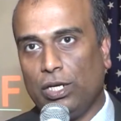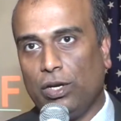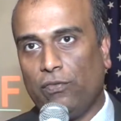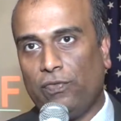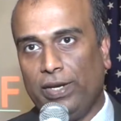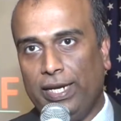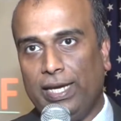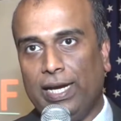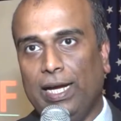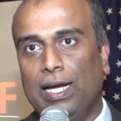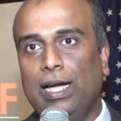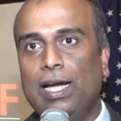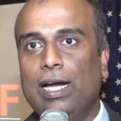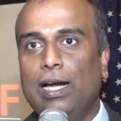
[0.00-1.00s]
of the
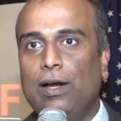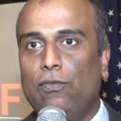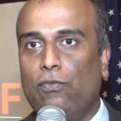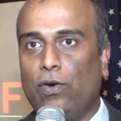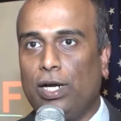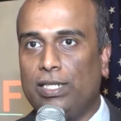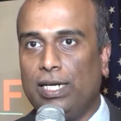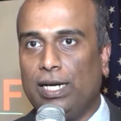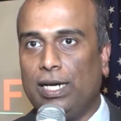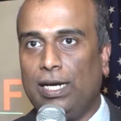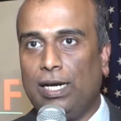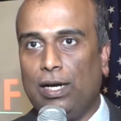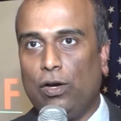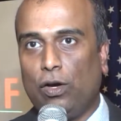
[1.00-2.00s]
19th New York
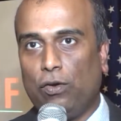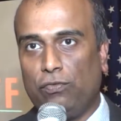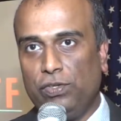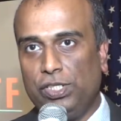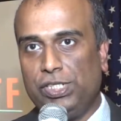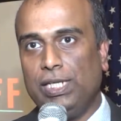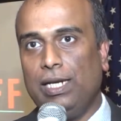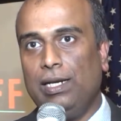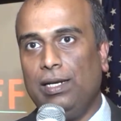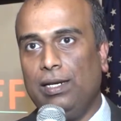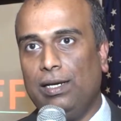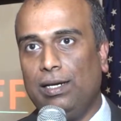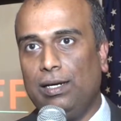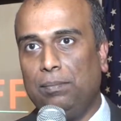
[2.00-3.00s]
Indian Film Festival.